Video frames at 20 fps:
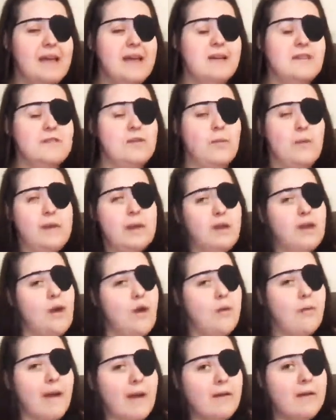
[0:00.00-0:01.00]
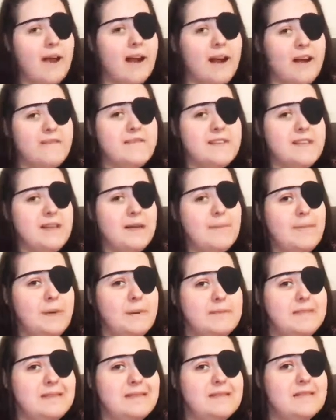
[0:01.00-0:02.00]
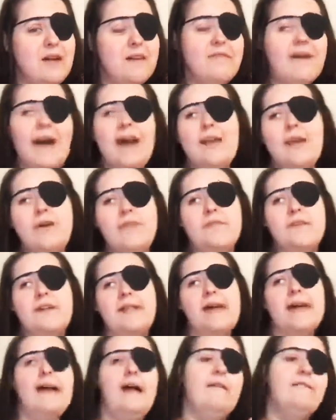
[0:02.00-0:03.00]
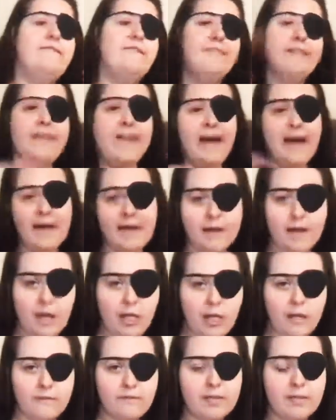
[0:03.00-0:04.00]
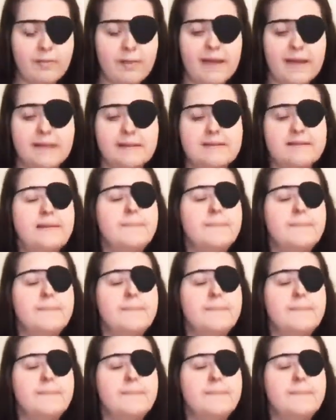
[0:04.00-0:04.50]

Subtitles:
So when you go around curves and hit bumps and stuff, I don't feel like I'm flying all over the place.